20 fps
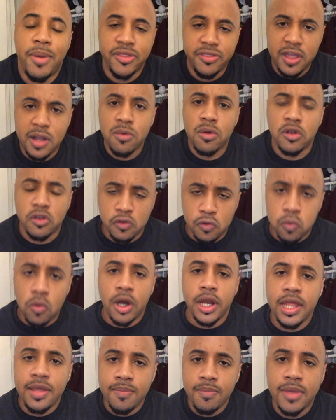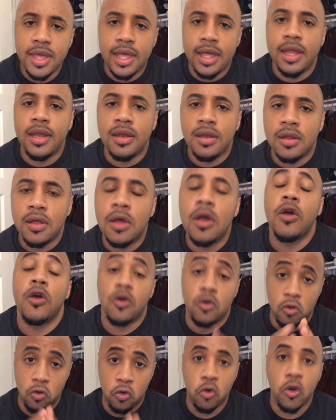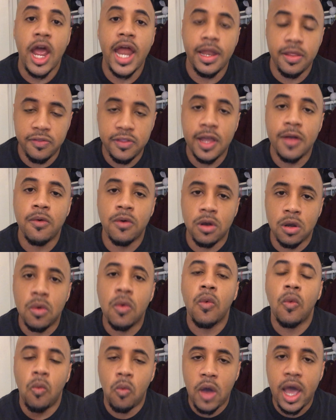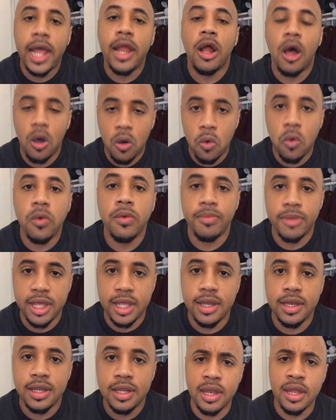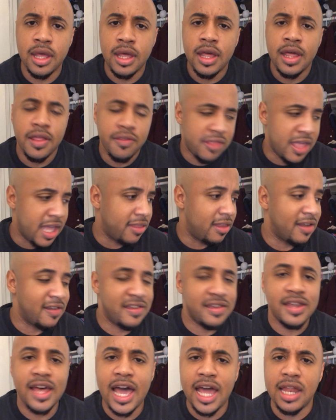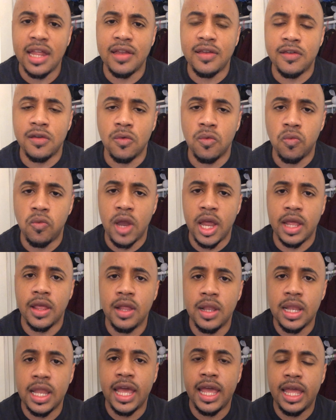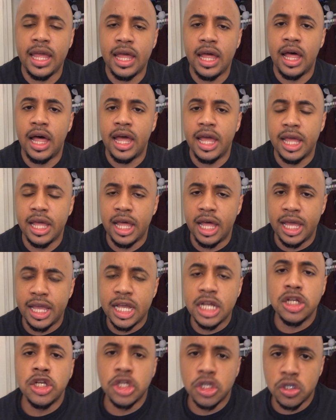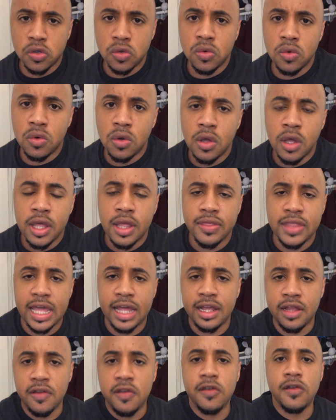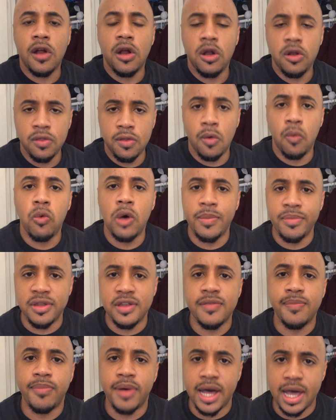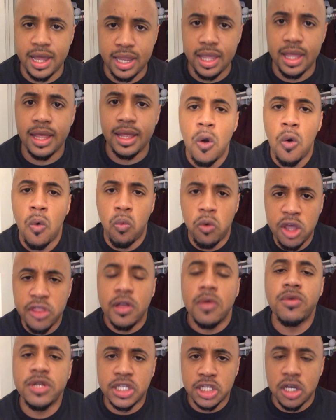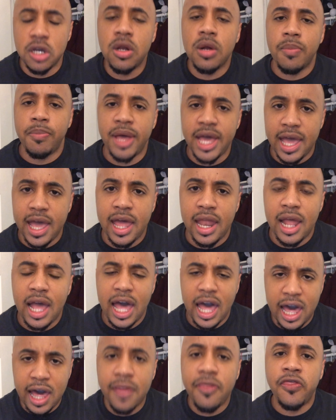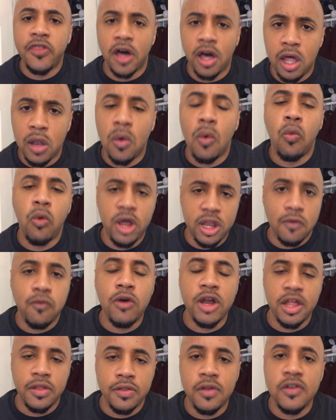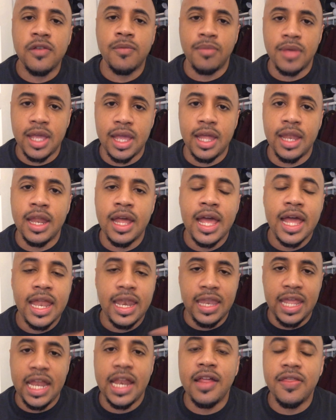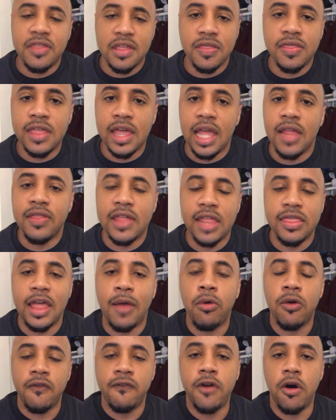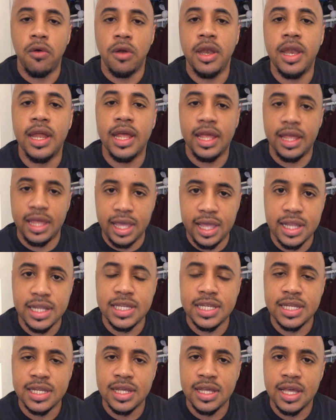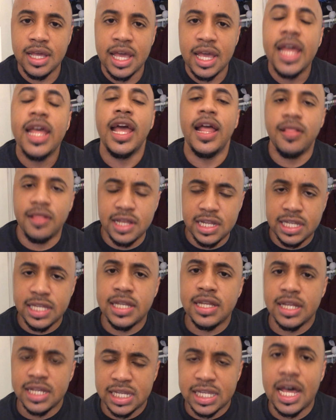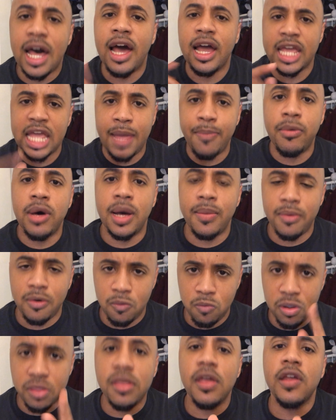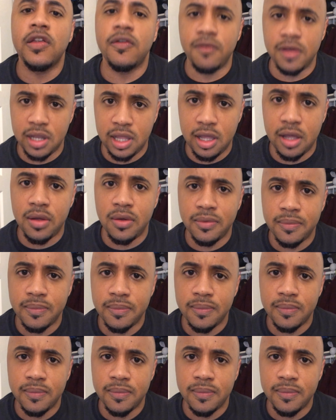But there were 20 men, granted they were white old men, that decided to regulate an issue that concerned the woman's body. Whether it was good or bad, I thought, what if one of those men needed the thing that they were voting against? And this is how I came up with this video.